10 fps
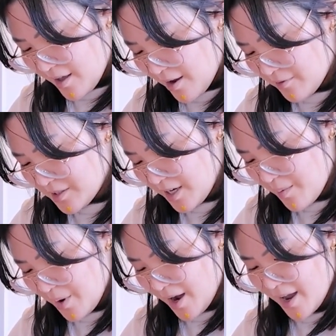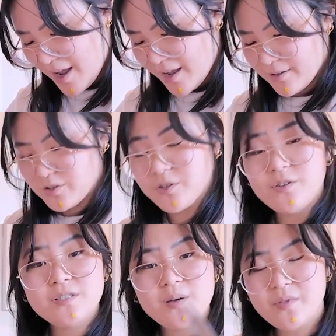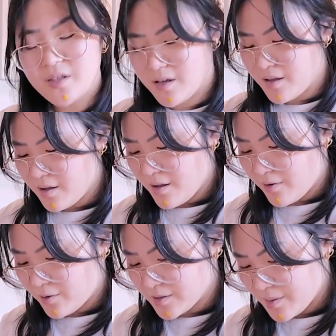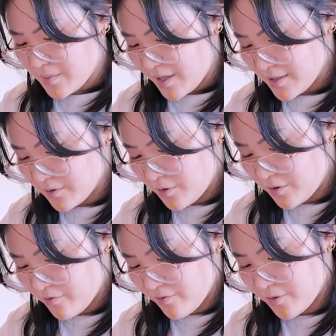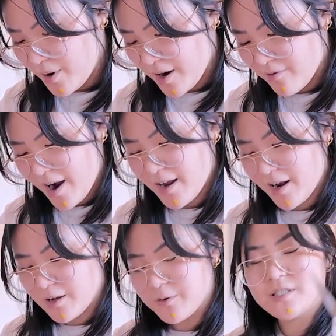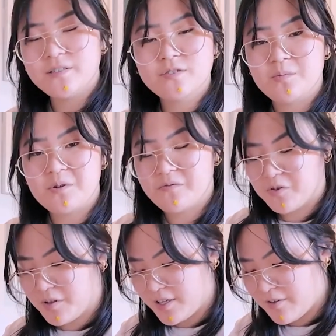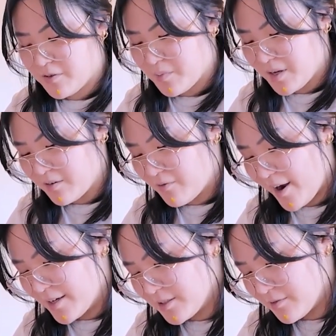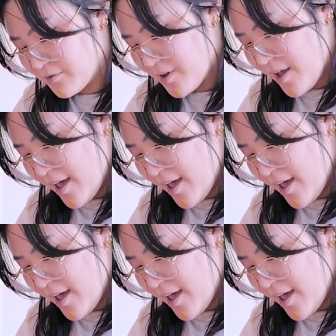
every time I sew something or something hasn't gone quite right, I always have so many of you like giving me advice of